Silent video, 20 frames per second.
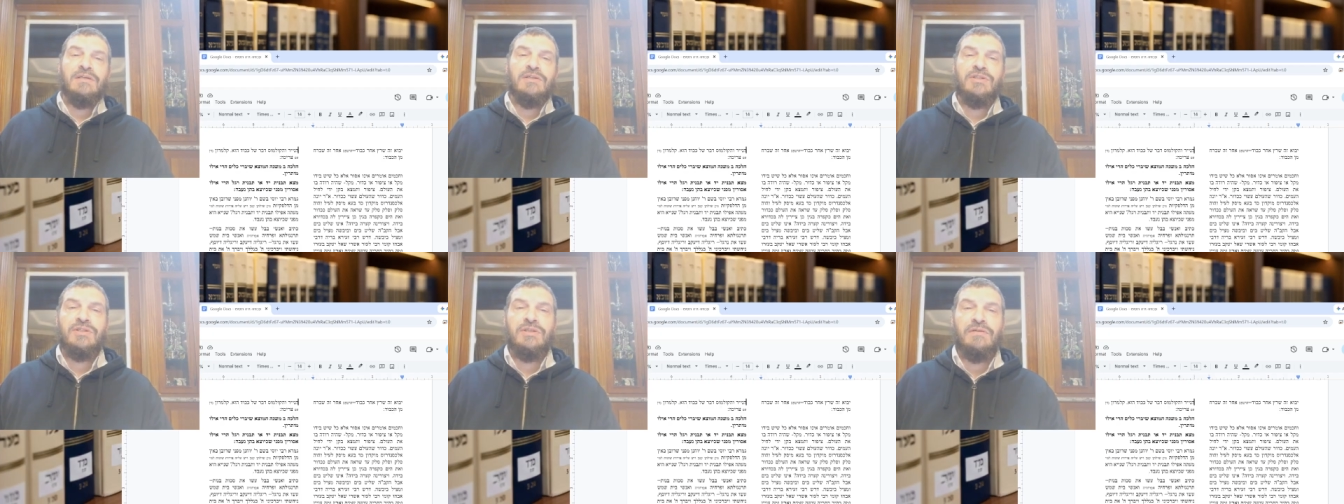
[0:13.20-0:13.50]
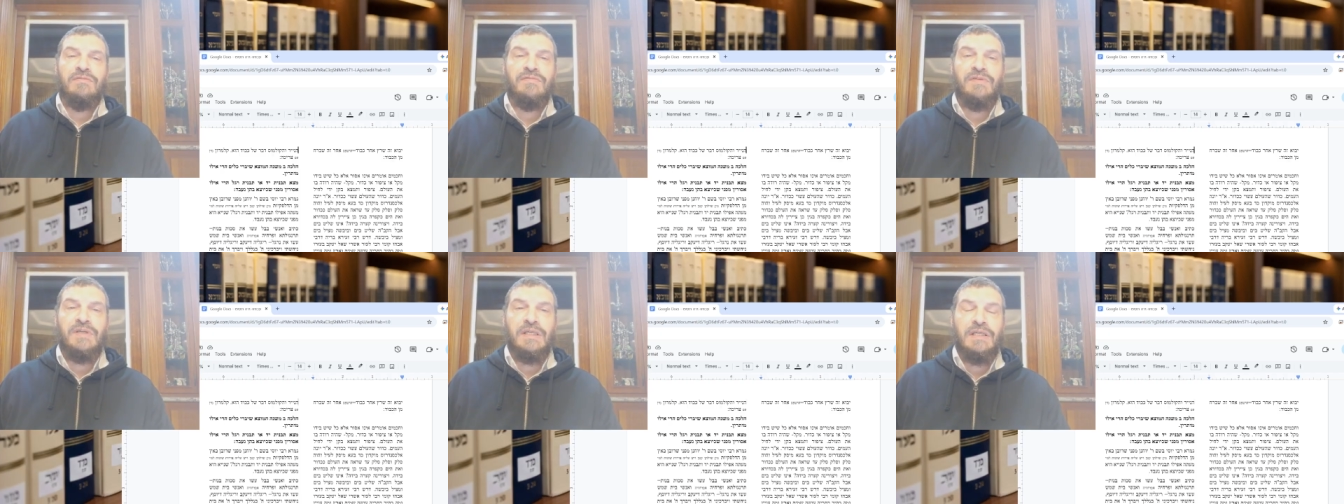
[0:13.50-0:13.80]

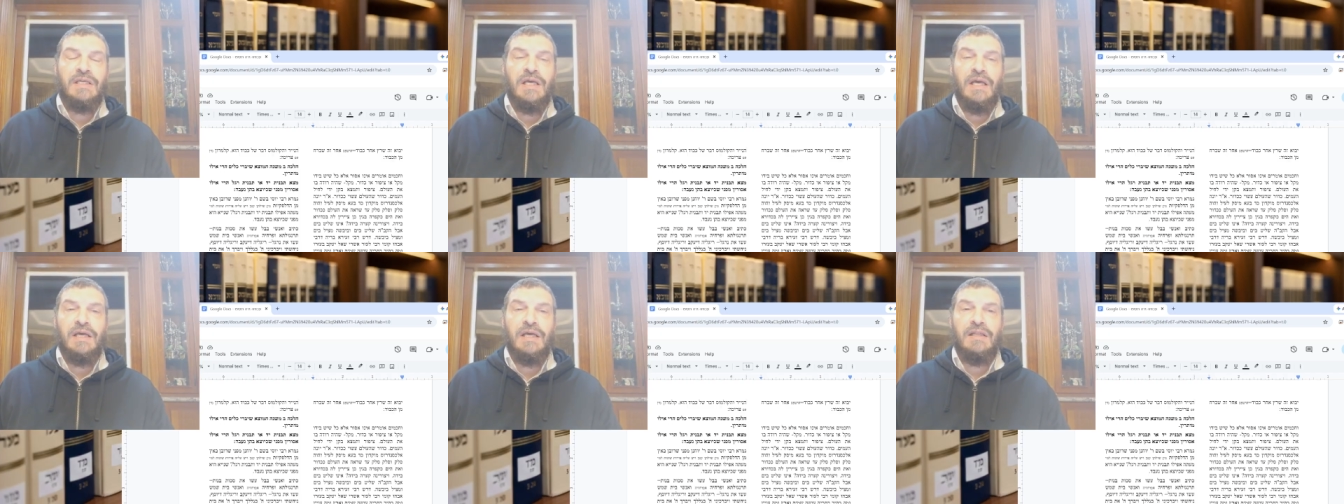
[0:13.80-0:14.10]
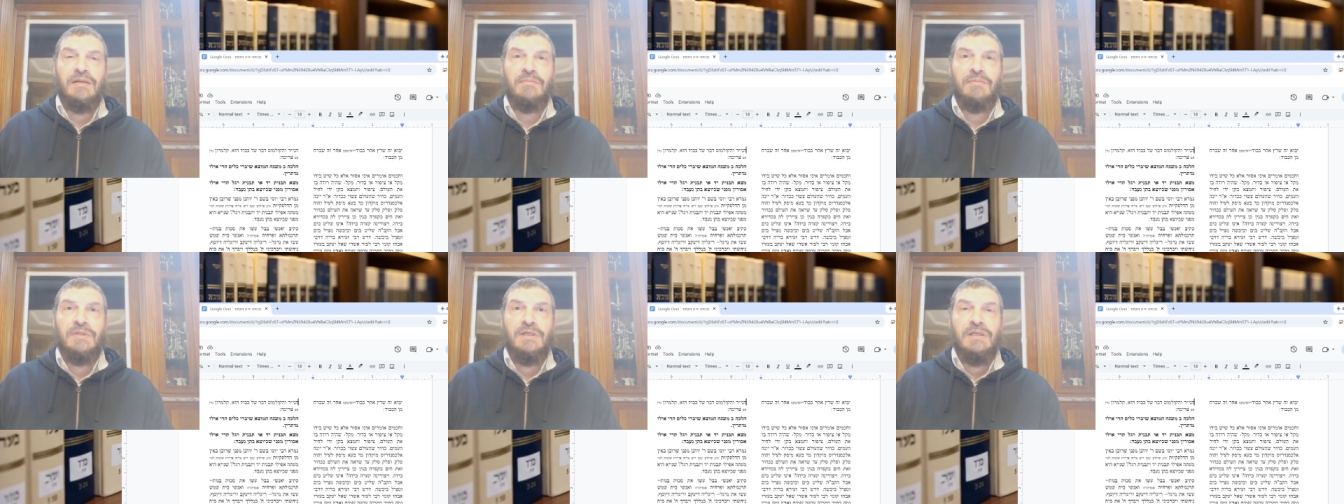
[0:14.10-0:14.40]
Shivrei
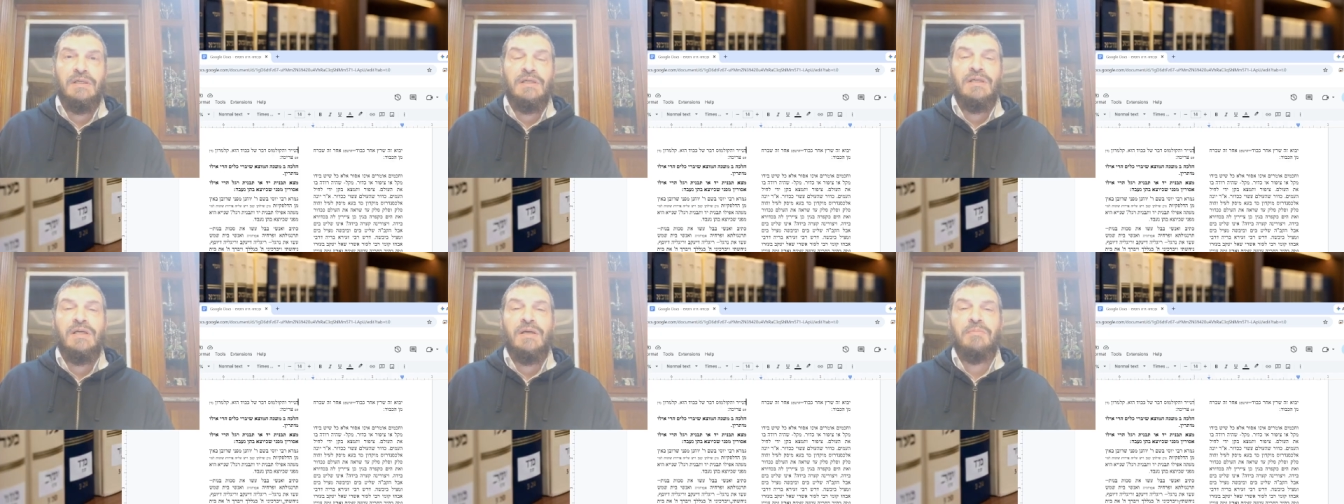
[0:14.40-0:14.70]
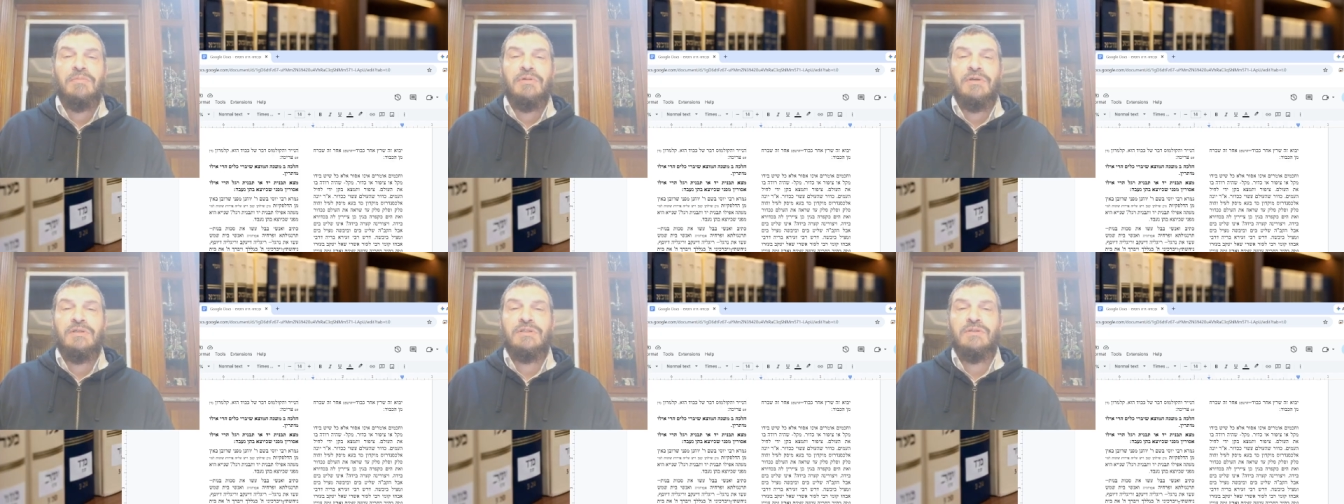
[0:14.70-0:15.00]
Kelim. A
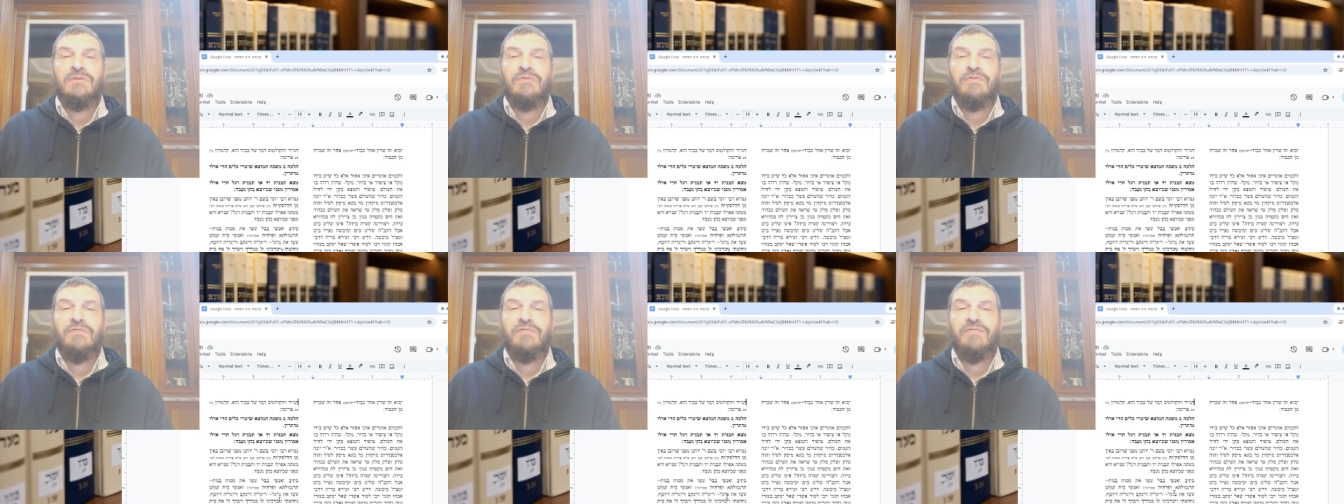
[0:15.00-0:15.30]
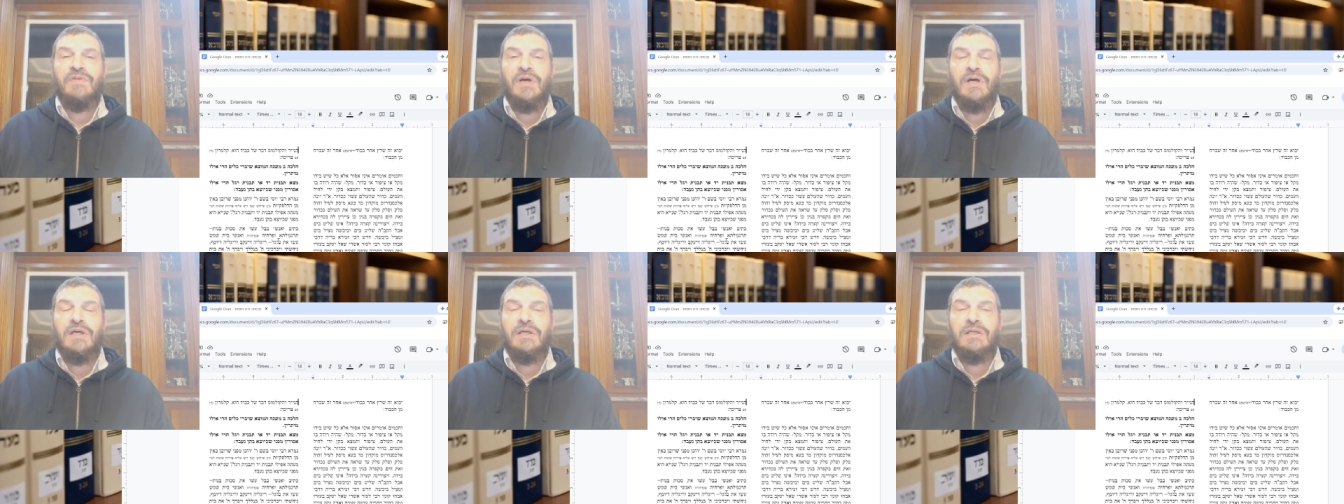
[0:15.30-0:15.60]
person who
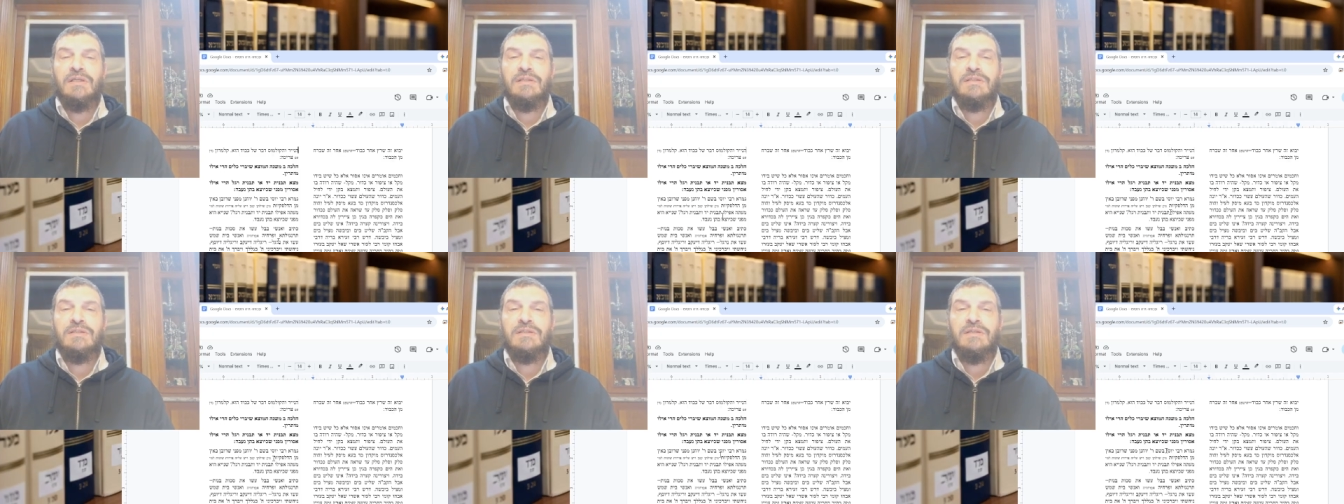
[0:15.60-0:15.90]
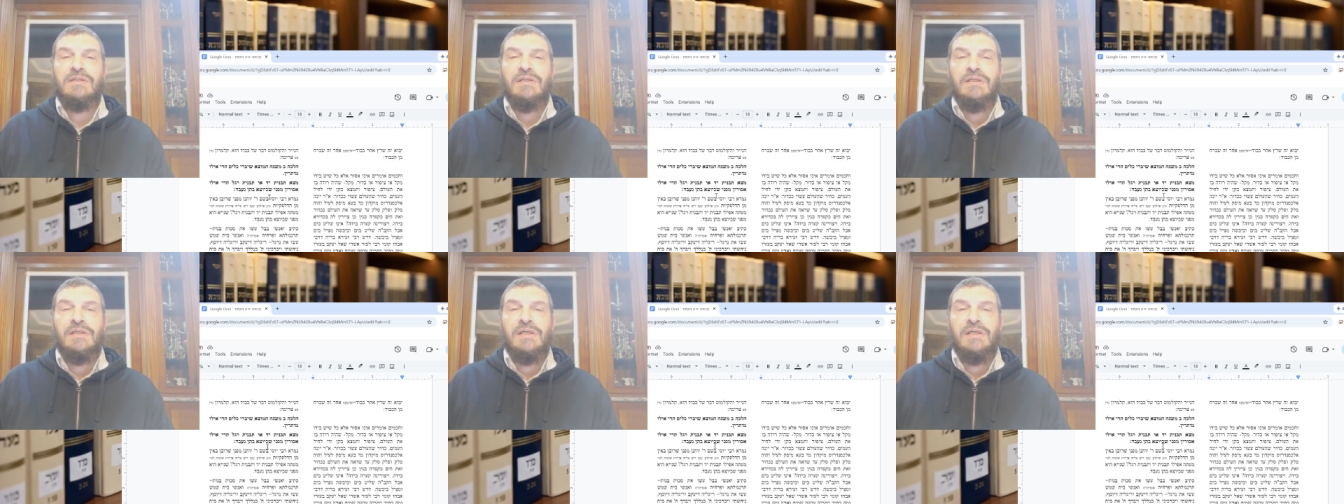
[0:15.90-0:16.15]
finds